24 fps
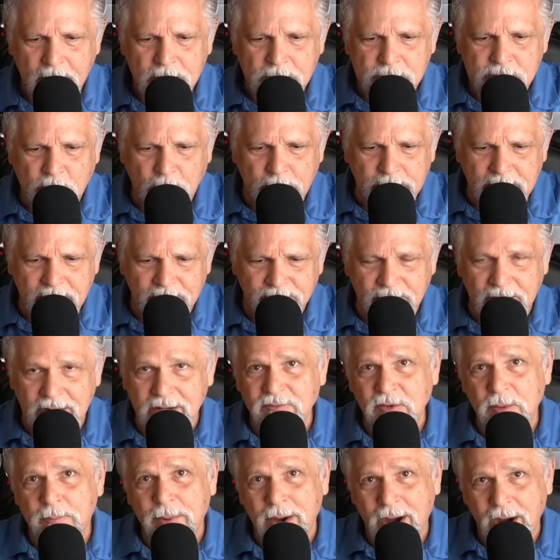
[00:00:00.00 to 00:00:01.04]
So, in the event of
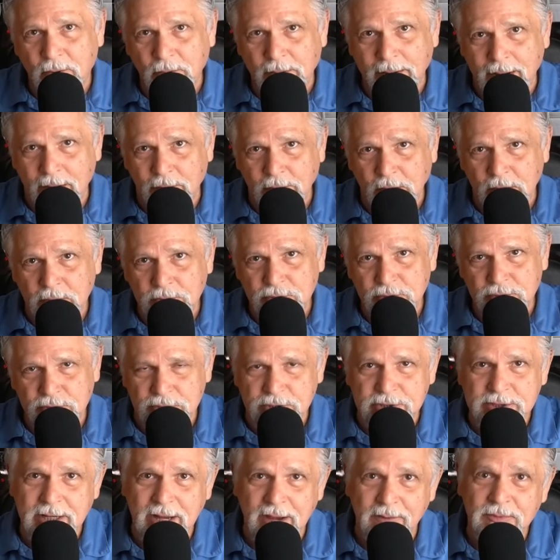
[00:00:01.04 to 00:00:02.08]
a power outage, to
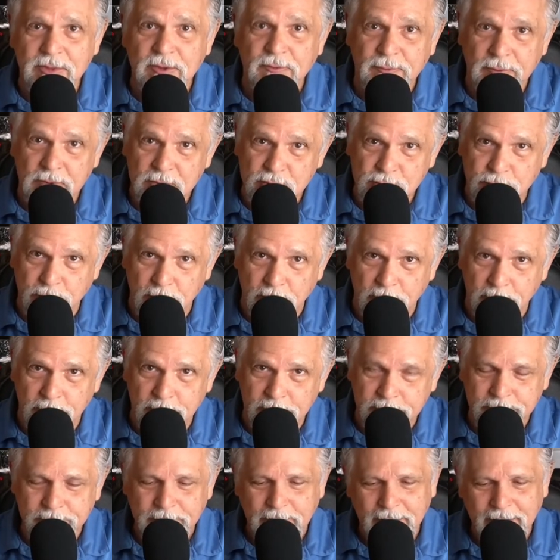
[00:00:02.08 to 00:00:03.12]
save the fish
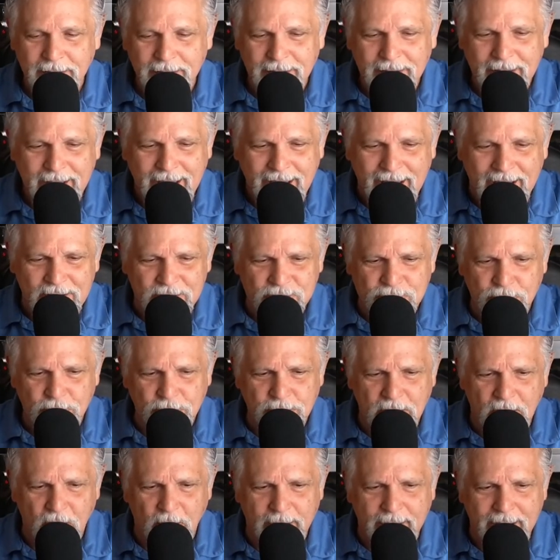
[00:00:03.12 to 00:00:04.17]
room, as you
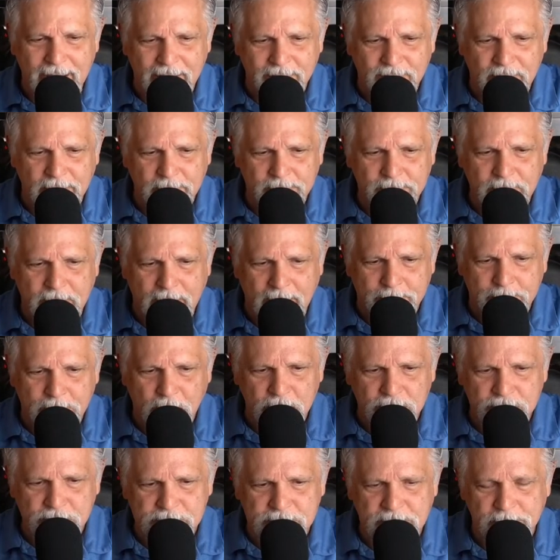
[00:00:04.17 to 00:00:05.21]
know, I have a I
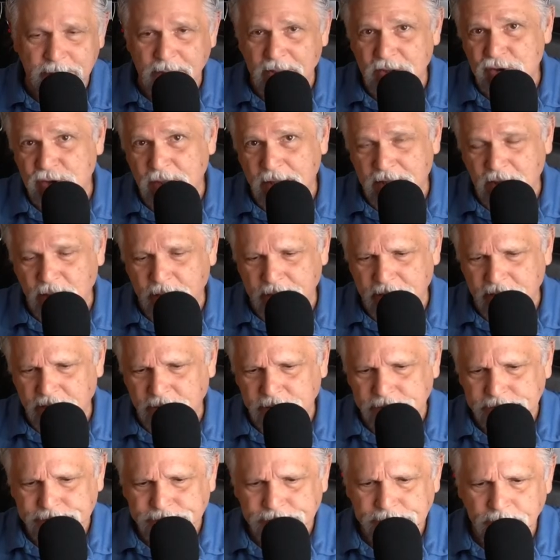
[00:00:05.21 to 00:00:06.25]
purchased a big generator.
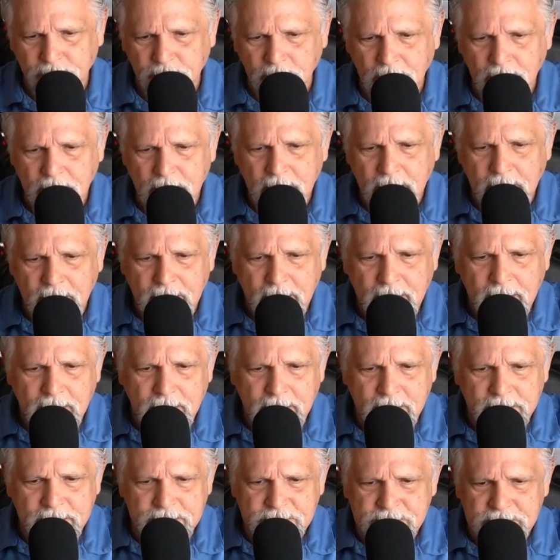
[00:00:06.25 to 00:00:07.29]

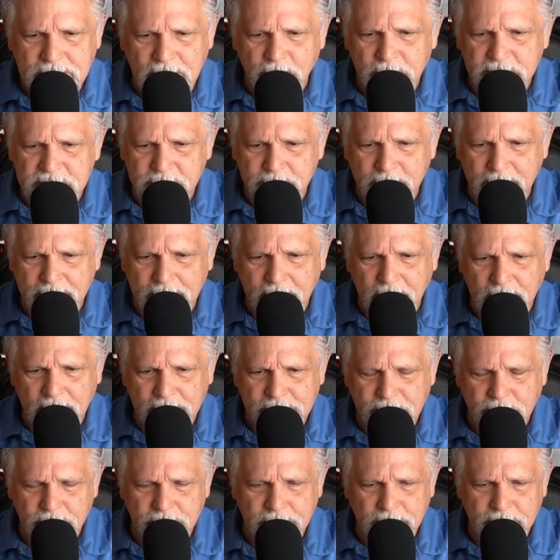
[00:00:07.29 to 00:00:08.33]
This thing was about a
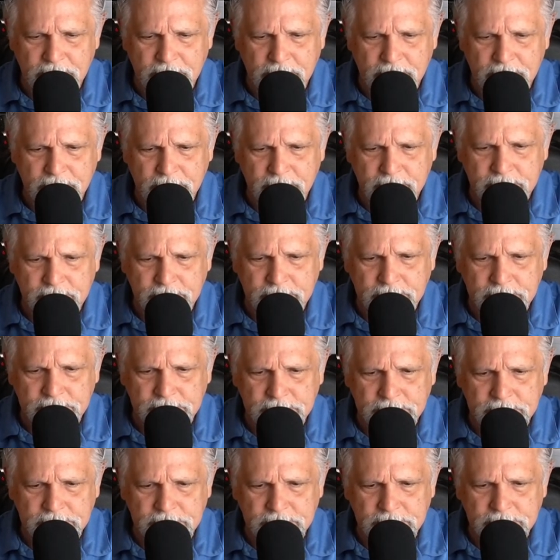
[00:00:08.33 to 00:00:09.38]
hundred and
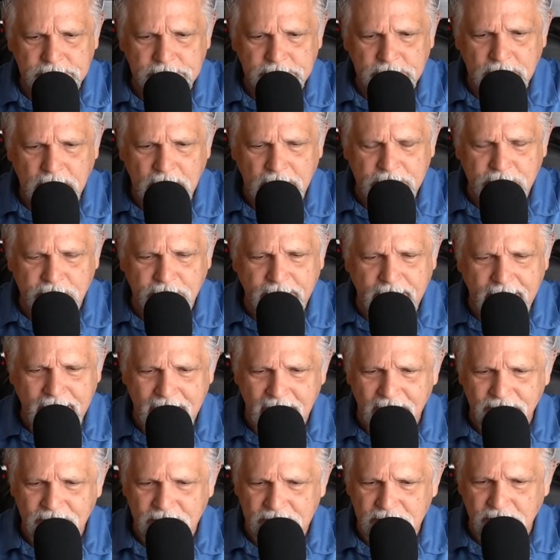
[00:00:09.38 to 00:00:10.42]
hundred and a
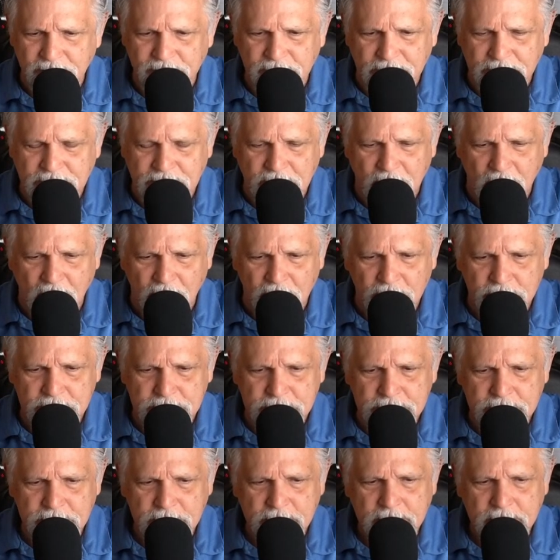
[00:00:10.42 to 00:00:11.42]
half, hundred and fifty dollars.